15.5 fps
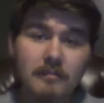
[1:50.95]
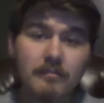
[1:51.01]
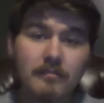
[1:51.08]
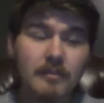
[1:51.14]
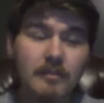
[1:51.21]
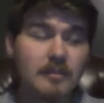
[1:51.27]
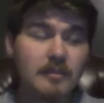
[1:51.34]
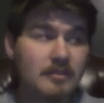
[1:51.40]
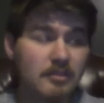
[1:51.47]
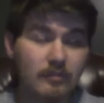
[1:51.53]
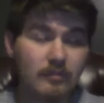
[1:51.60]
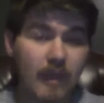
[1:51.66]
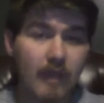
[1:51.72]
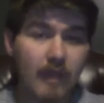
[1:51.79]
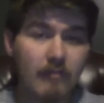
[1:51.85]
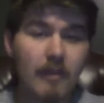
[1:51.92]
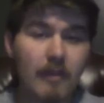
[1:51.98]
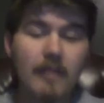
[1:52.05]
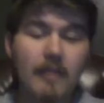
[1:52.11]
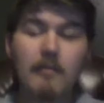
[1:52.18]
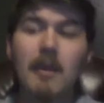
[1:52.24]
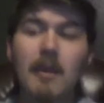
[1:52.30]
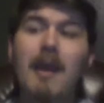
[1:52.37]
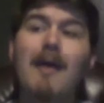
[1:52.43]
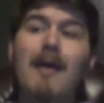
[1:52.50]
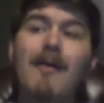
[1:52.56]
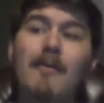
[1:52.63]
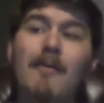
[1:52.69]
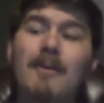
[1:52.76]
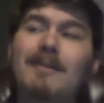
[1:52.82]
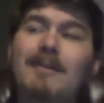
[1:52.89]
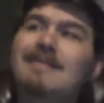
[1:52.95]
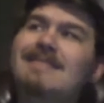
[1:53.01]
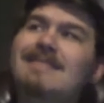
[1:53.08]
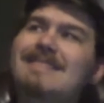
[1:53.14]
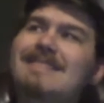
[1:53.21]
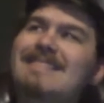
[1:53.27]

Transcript: This is survival, by the way. I will.